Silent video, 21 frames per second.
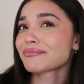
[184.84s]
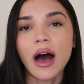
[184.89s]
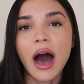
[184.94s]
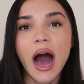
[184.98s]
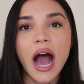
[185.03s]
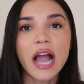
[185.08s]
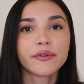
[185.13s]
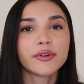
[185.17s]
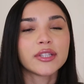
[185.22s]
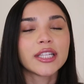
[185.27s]

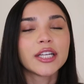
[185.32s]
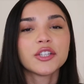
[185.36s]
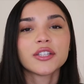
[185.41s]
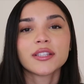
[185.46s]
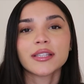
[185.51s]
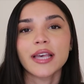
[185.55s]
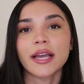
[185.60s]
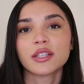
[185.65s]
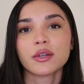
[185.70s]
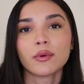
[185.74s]
I really
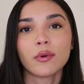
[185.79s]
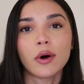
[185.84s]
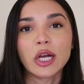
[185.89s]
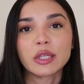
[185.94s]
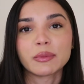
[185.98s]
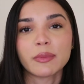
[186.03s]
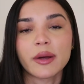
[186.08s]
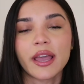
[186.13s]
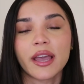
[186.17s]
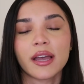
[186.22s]
just like to
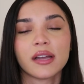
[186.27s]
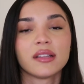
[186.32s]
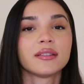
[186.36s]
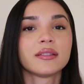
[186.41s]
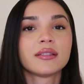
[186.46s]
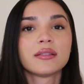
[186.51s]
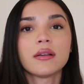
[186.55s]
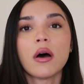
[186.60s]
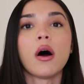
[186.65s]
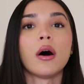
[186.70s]
wash my
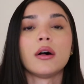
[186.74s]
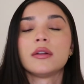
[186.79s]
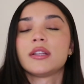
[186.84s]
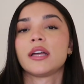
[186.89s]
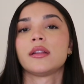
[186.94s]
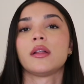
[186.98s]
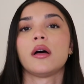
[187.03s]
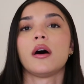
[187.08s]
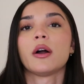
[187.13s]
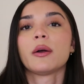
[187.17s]
hands all
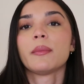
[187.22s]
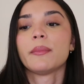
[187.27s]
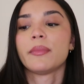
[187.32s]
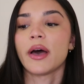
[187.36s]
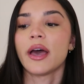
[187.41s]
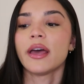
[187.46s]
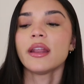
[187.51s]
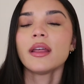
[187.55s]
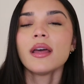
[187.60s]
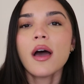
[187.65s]
day long,
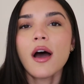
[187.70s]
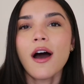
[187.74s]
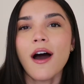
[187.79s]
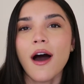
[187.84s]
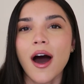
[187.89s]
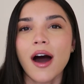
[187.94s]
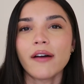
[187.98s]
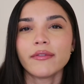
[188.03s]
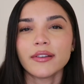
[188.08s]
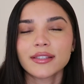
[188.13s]
but
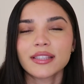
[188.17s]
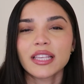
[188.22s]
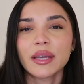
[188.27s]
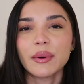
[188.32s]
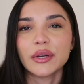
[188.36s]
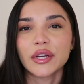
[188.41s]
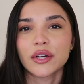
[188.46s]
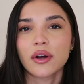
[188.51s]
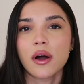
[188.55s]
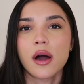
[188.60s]
obviously
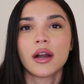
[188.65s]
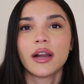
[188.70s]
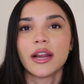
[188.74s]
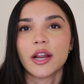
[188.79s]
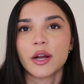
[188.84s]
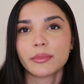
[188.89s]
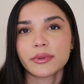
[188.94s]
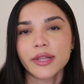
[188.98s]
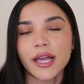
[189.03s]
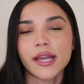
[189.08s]
when you're on an
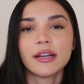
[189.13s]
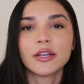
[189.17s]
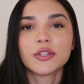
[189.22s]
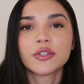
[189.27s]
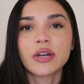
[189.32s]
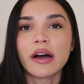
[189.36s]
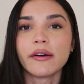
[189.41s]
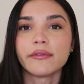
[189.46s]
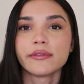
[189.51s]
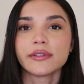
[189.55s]
airplane and
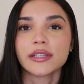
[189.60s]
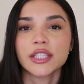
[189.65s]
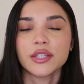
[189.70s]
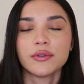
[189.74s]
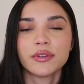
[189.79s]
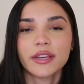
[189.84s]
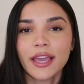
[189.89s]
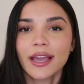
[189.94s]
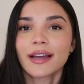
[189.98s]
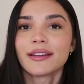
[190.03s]
traveling,
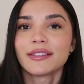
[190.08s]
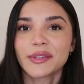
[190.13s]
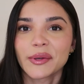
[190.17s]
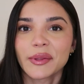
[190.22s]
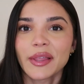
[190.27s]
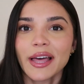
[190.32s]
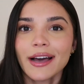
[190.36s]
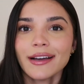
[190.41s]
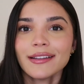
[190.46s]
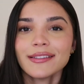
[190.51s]
you can't
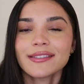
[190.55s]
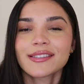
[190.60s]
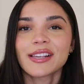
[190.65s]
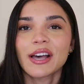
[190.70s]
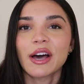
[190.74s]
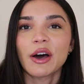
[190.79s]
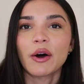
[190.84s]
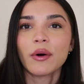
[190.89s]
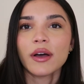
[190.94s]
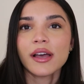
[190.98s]
do that,
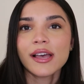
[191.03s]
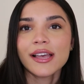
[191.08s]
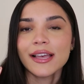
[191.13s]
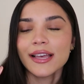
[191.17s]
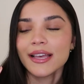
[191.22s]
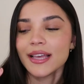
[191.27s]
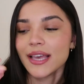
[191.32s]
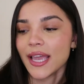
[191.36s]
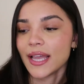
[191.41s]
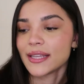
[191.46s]
so
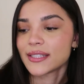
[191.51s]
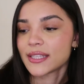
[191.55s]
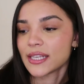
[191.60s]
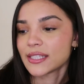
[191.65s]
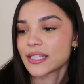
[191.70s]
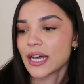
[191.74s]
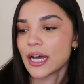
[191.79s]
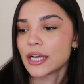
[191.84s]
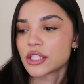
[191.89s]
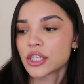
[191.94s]
hand
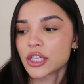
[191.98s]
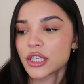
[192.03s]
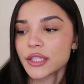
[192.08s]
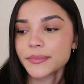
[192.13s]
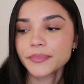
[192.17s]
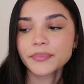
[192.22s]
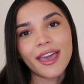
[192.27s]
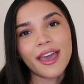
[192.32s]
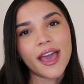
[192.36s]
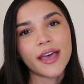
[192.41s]

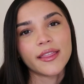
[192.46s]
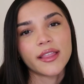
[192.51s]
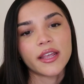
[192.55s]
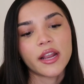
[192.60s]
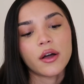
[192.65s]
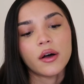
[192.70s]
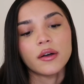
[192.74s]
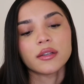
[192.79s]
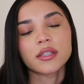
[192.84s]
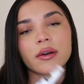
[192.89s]
sanitizer. And then
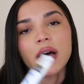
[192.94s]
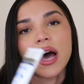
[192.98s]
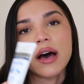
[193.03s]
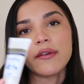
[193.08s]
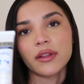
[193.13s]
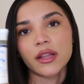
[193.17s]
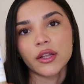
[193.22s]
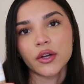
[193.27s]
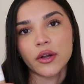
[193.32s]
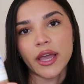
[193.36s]
I also
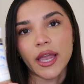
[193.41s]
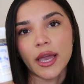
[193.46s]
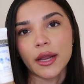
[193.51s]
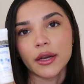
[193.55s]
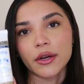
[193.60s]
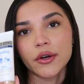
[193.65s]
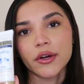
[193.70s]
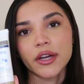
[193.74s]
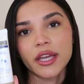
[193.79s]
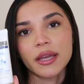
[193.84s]
have a little
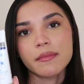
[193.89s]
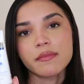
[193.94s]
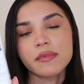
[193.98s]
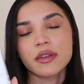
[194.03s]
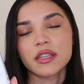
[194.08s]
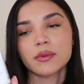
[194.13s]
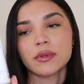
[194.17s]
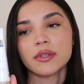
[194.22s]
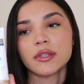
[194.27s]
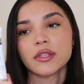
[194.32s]
hand cream.
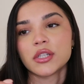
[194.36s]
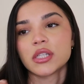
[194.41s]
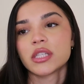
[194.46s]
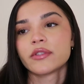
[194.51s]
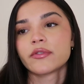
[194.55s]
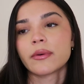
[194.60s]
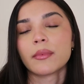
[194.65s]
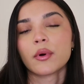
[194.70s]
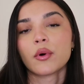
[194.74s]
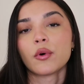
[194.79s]
This one's
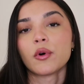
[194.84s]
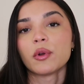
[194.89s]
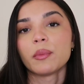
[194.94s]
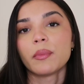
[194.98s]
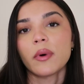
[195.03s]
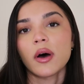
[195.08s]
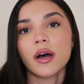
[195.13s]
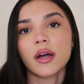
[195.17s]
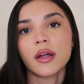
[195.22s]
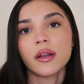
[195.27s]
just from Gold
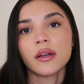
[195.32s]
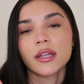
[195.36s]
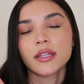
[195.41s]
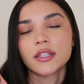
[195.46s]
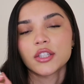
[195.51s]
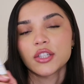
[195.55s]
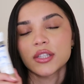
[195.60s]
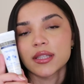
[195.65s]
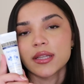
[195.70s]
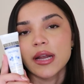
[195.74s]
Bond.
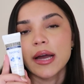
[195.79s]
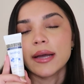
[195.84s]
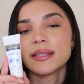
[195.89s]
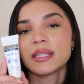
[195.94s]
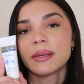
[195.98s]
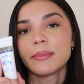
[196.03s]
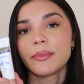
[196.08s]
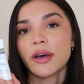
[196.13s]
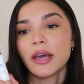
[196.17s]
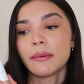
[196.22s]
It's just nice
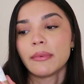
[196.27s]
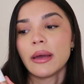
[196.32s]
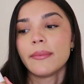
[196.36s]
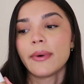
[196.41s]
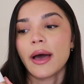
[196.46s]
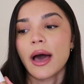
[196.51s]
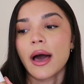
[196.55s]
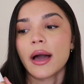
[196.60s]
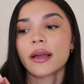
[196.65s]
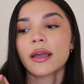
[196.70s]
to put in my
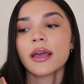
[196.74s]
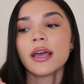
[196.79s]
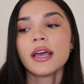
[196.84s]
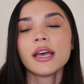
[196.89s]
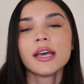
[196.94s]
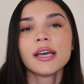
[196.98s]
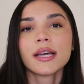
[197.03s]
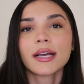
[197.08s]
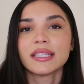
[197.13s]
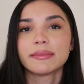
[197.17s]
bag
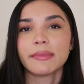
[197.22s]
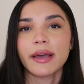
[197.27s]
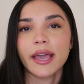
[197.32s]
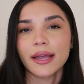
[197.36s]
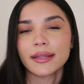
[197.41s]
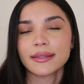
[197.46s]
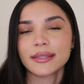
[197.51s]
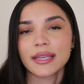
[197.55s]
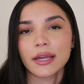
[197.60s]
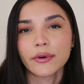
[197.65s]
because my
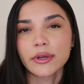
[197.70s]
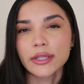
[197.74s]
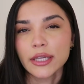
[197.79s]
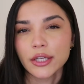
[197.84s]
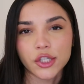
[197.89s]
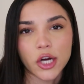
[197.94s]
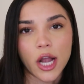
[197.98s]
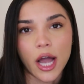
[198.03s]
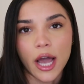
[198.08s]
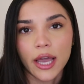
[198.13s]
hands get really
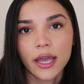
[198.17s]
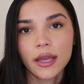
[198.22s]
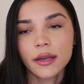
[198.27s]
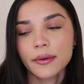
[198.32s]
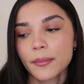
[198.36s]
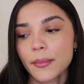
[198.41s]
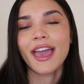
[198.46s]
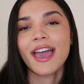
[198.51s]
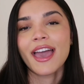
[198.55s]
dry.